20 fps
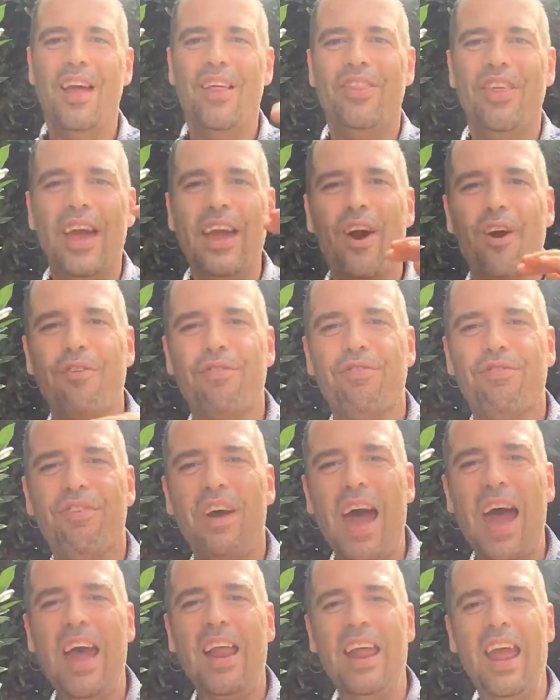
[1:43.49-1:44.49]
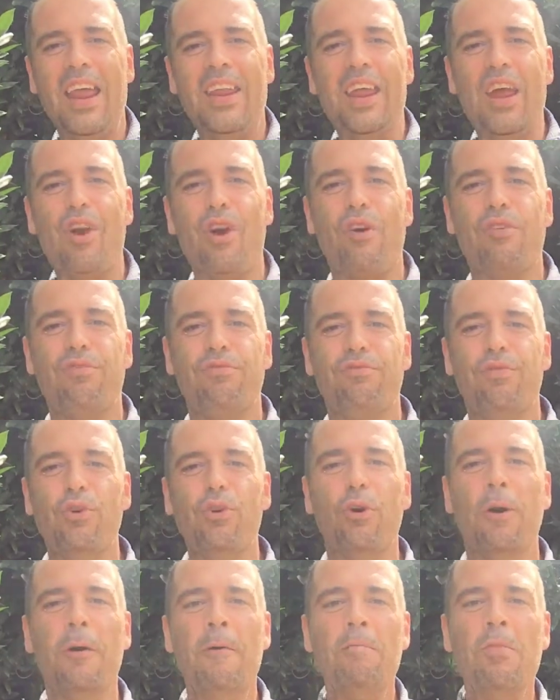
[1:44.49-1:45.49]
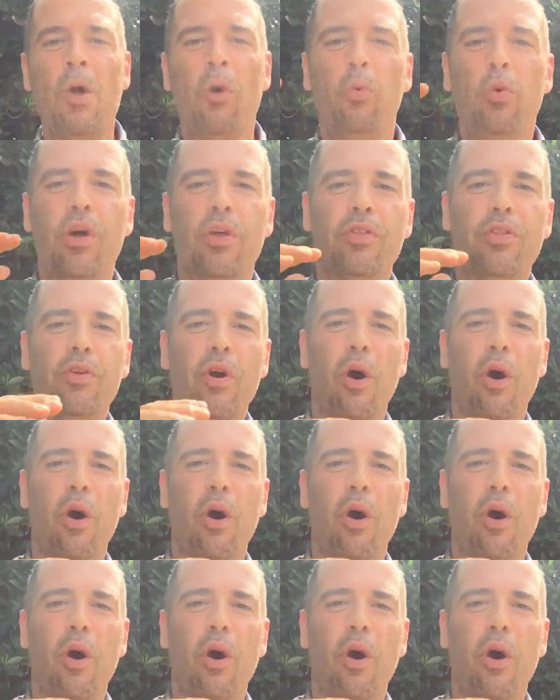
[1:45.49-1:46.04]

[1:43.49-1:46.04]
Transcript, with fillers: They are fat and they are full with,